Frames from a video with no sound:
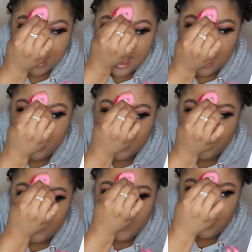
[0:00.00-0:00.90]
kind
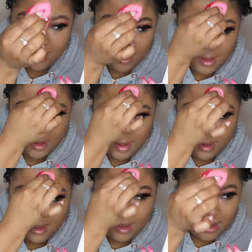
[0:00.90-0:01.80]
of,
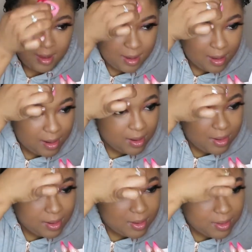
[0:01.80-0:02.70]

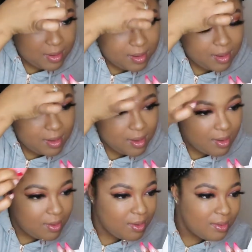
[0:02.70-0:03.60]
you know,
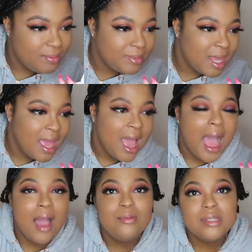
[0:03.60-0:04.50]
well,
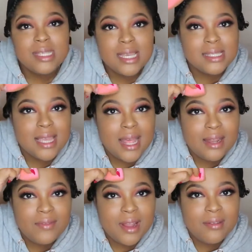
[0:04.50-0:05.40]
I won't say it's
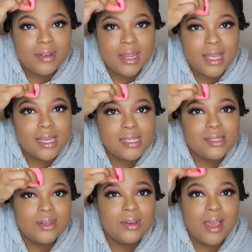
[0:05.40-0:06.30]
kind of an everyday,
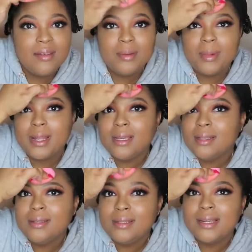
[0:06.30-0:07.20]
because, you know,
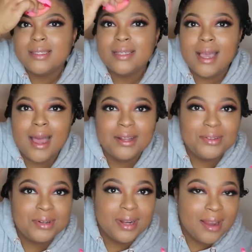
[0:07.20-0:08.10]
everybody doesn't
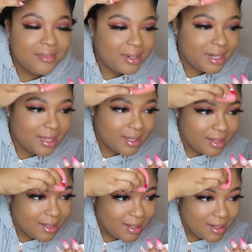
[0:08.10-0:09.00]
contour every
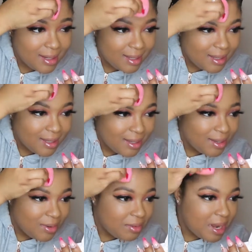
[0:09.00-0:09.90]
day.
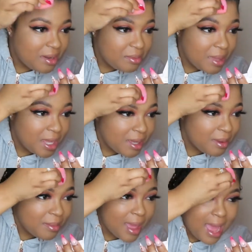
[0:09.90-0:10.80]
When I do
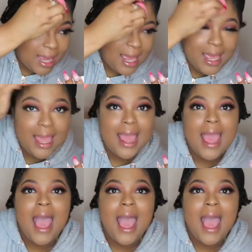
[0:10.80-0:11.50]
makeup, I can't,